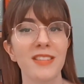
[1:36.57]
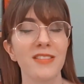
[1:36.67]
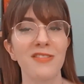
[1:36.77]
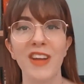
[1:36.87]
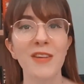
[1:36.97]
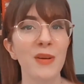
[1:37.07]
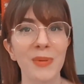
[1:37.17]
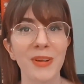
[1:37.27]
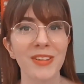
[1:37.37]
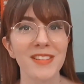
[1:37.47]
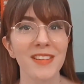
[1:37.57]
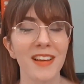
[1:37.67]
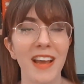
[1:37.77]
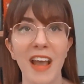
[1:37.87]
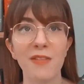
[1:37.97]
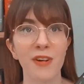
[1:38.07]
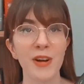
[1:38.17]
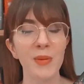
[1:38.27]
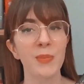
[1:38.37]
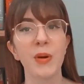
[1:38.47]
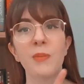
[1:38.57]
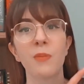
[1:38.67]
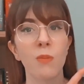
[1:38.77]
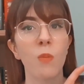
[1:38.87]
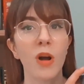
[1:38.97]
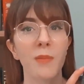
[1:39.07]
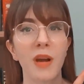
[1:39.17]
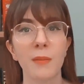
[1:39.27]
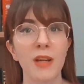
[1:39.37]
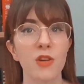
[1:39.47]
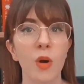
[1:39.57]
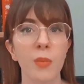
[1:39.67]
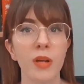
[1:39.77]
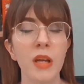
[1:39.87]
favourite books ever, but one like my top